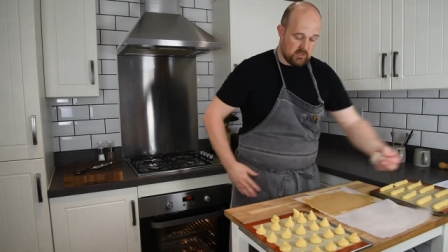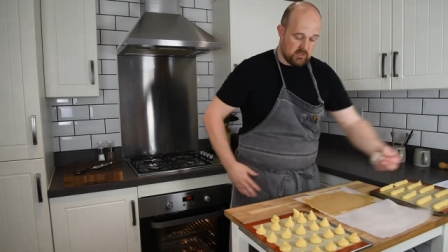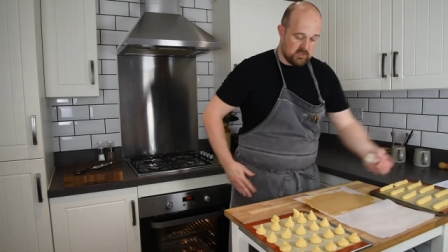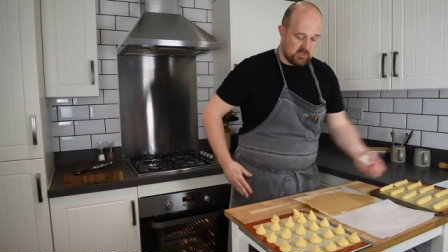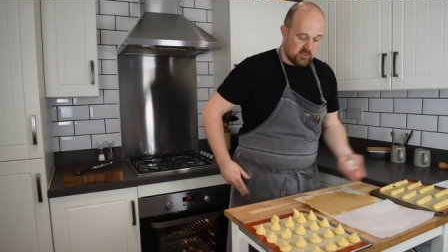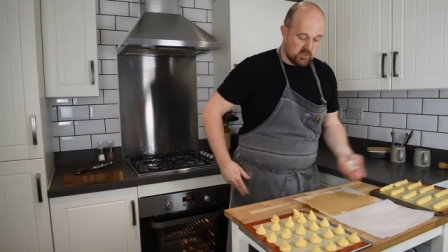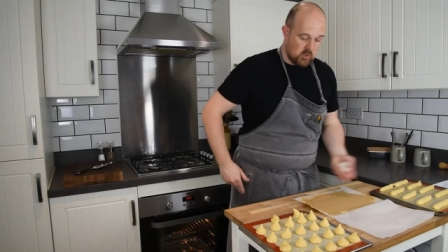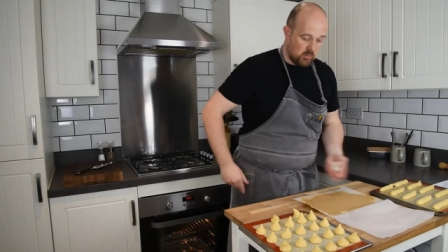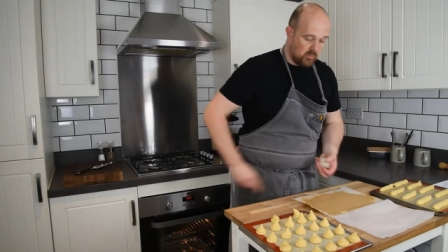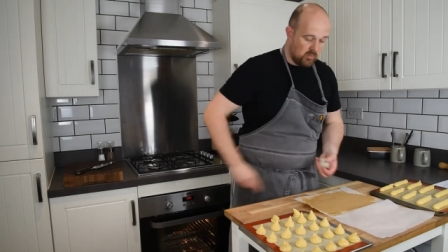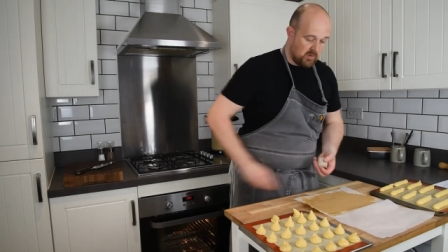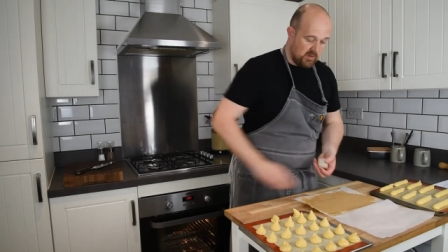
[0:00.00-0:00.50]

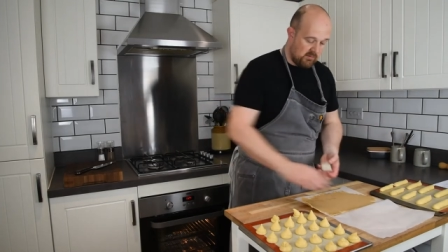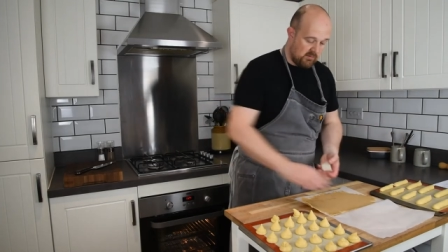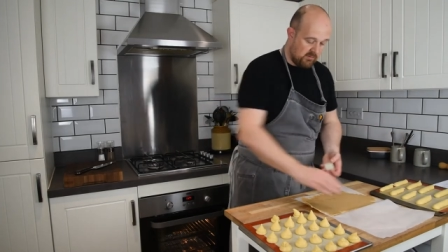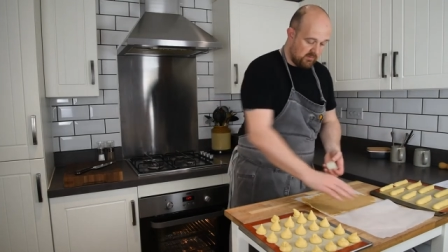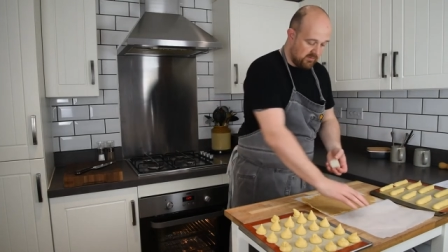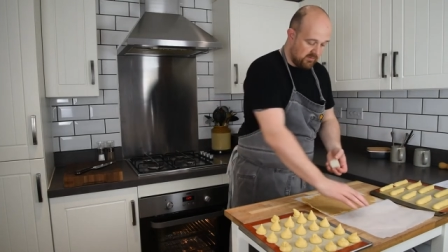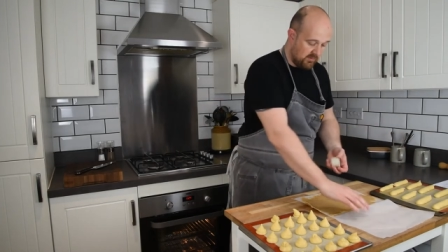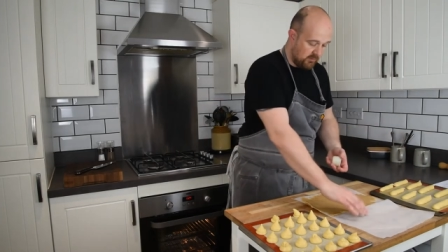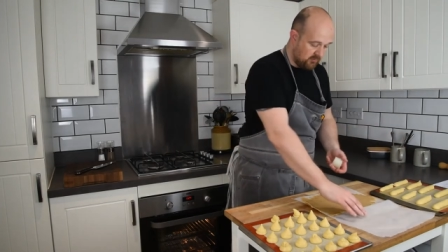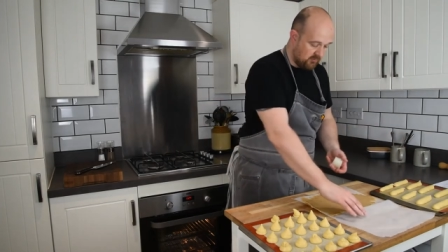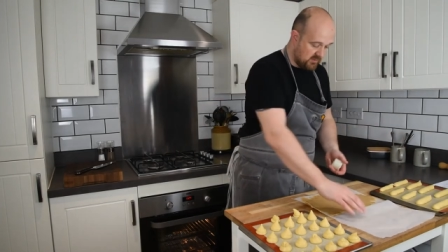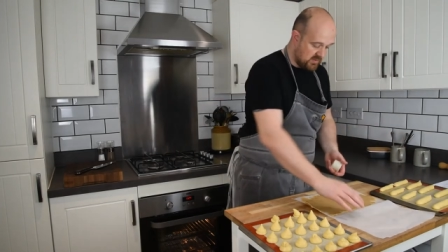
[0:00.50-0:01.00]
top layer of
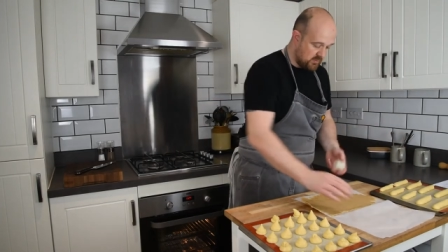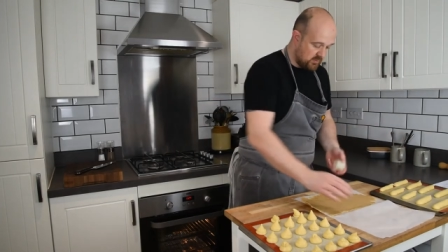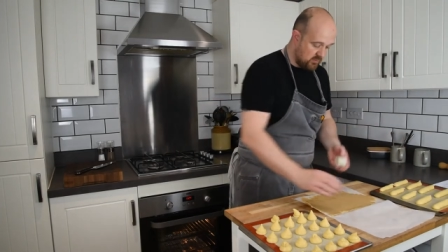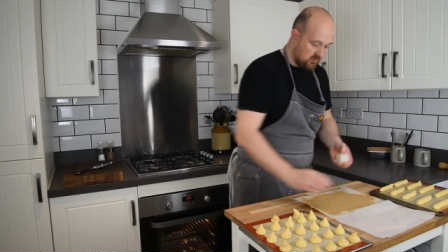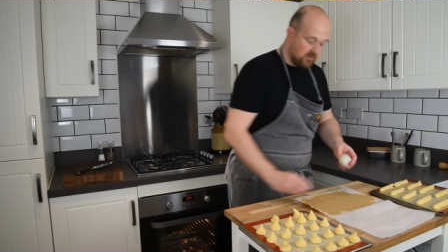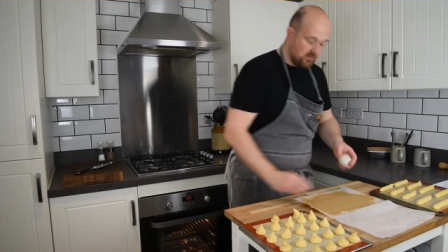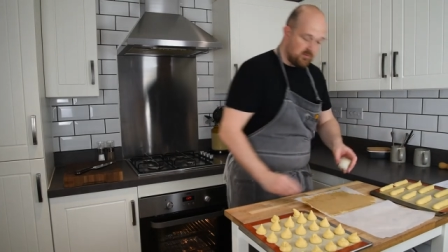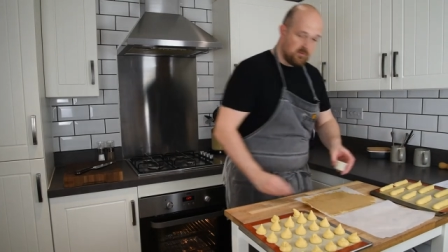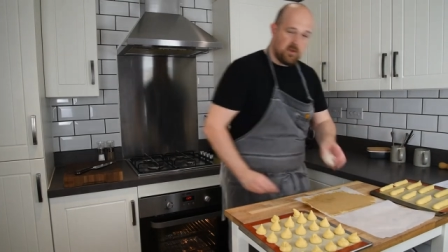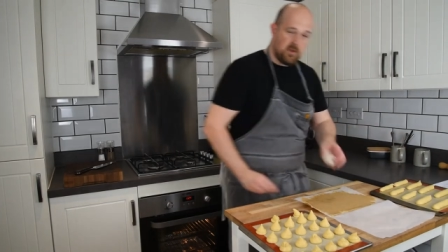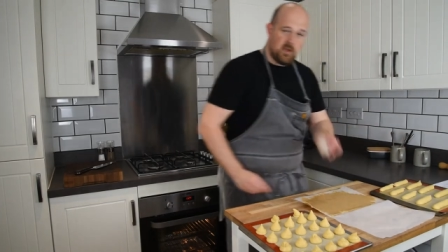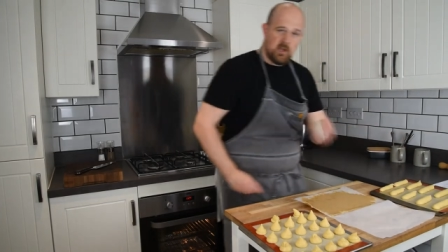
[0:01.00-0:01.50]
the greaseproof
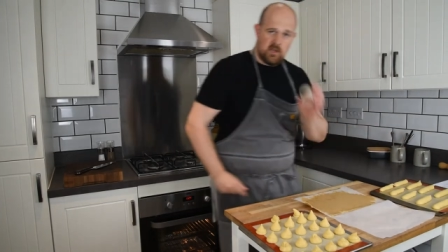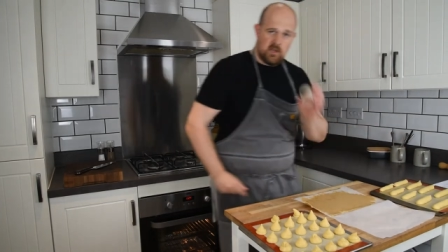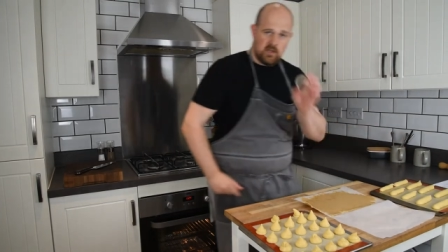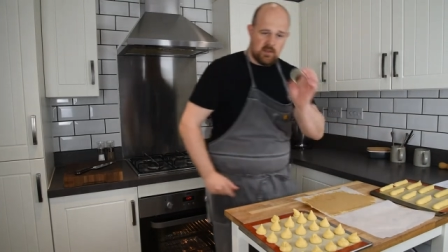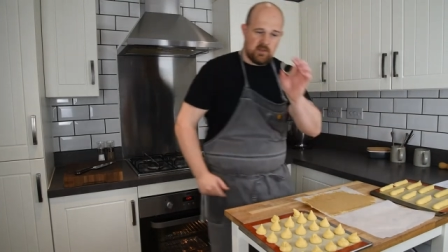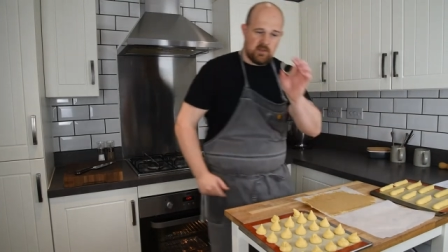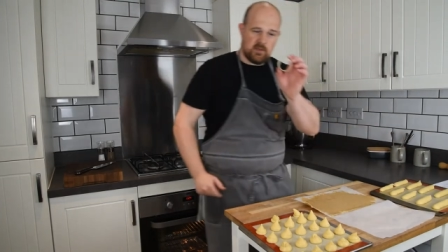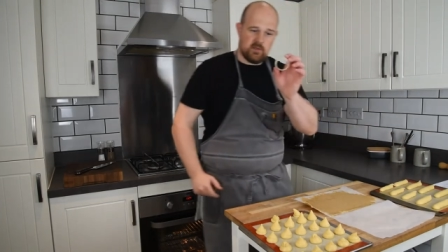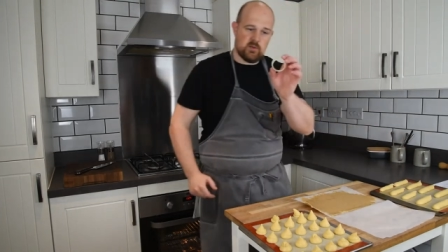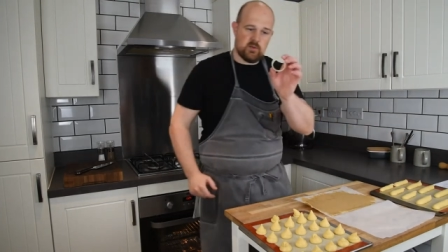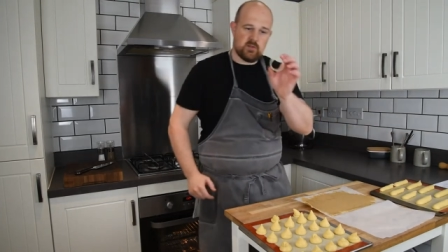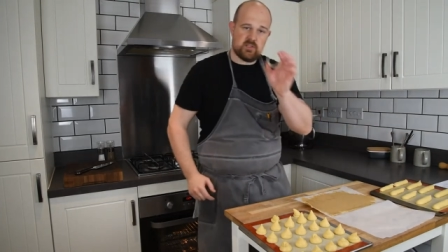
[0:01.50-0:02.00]
and
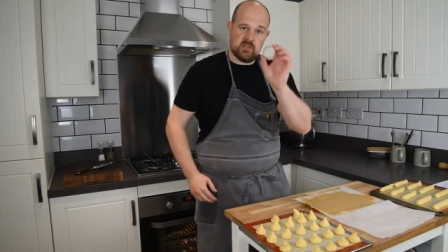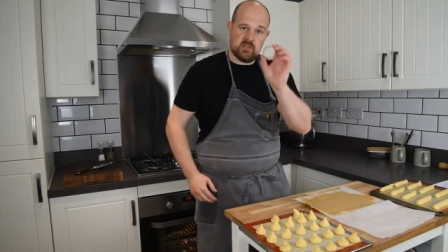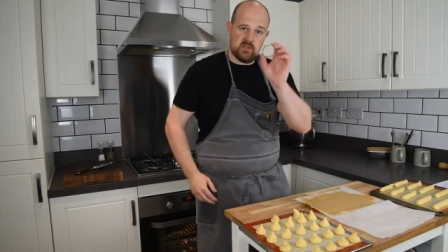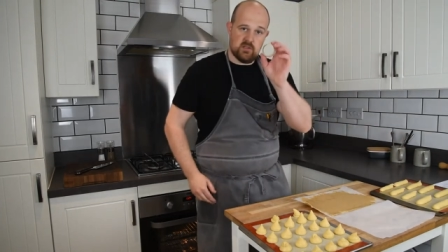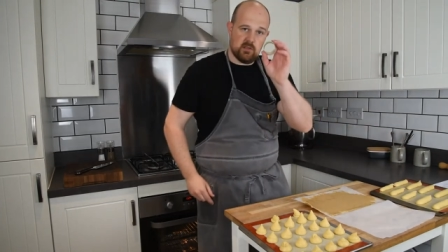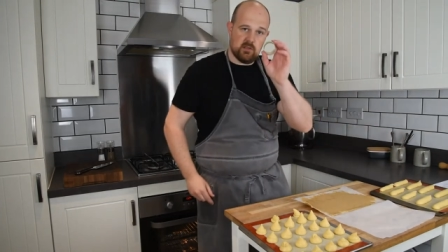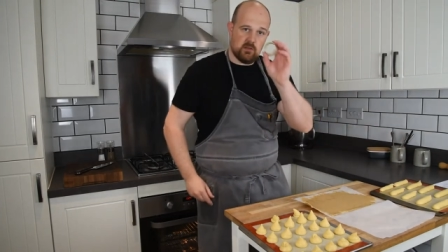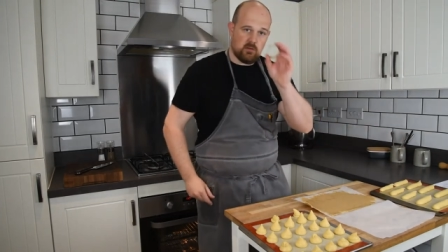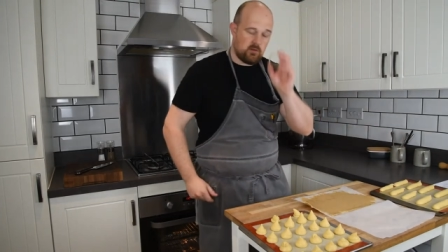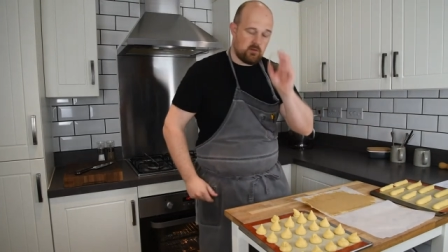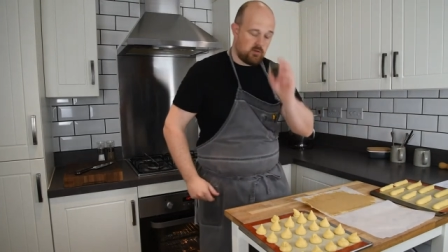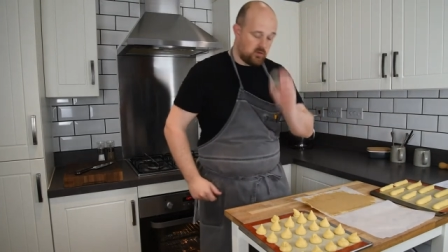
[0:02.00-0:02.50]
then using a
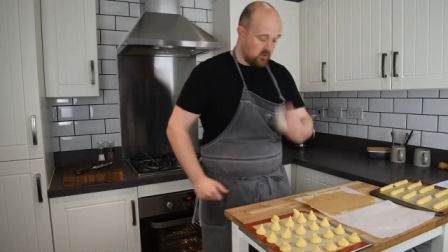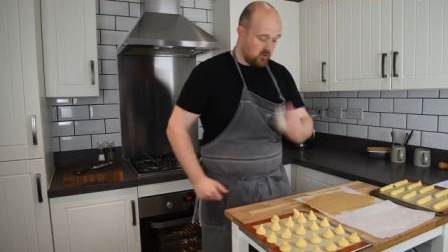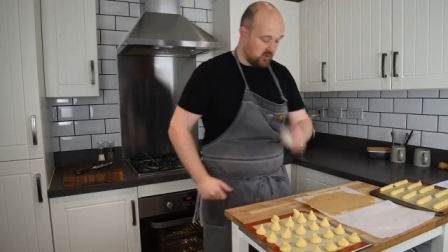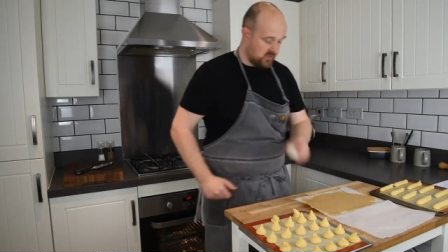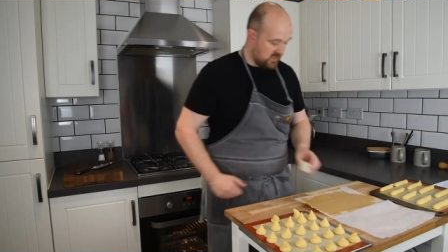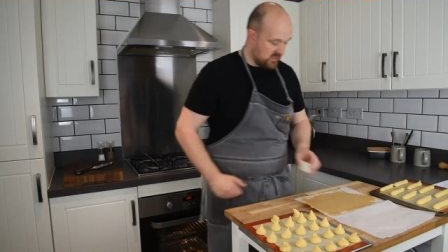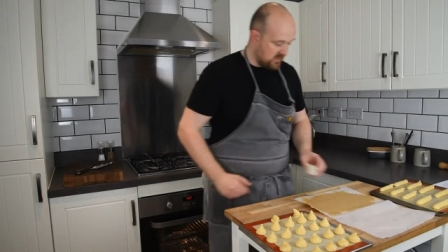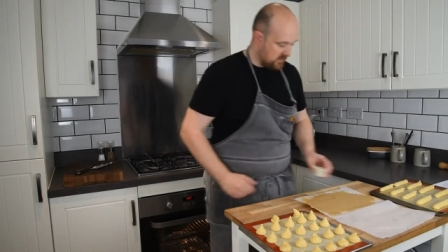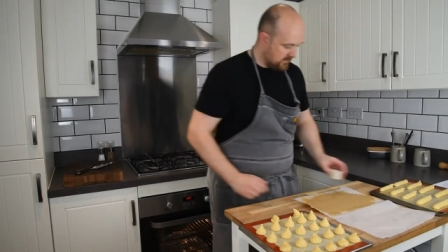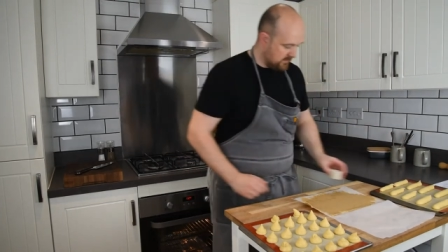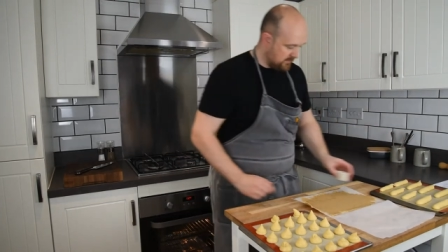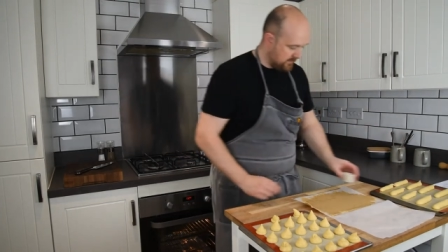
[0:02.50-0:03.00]
little
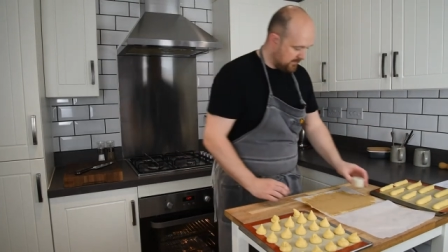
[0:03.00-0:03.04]
cutter,